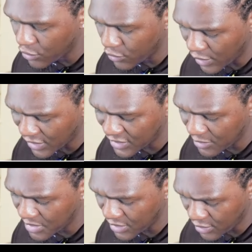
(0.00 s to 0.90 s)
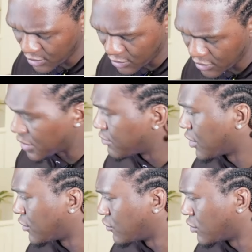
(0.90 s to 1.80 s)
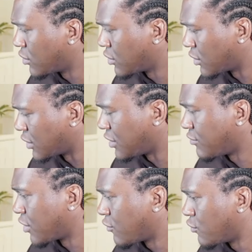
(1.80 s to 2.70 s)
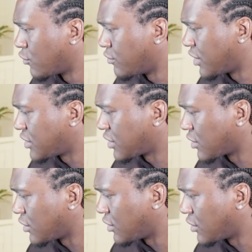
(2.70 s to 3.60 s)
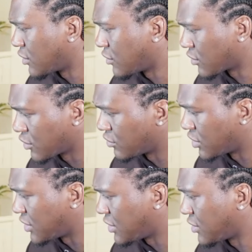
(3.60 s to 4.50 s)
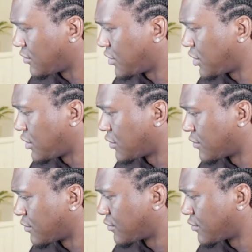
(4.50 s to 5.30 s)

only going to accept an inbound rule basically from TCP.